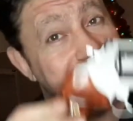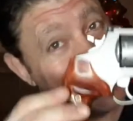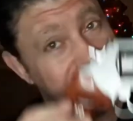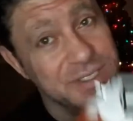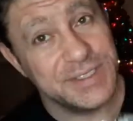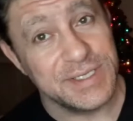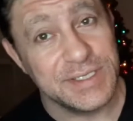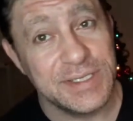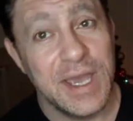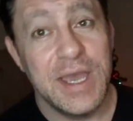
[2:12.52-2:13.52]
mentioned the
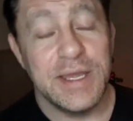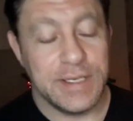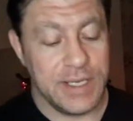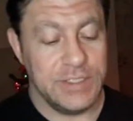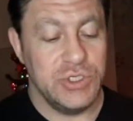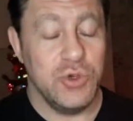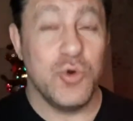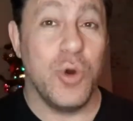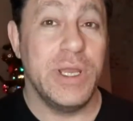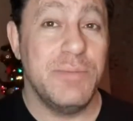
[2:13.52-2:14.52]
692
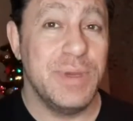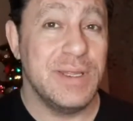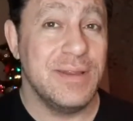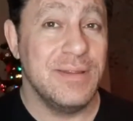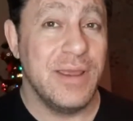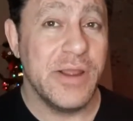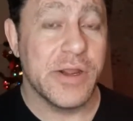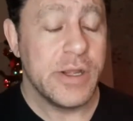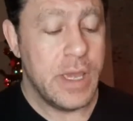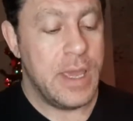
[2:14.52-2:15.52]
quite a bit in
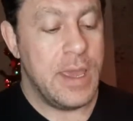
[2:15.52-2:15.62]
there.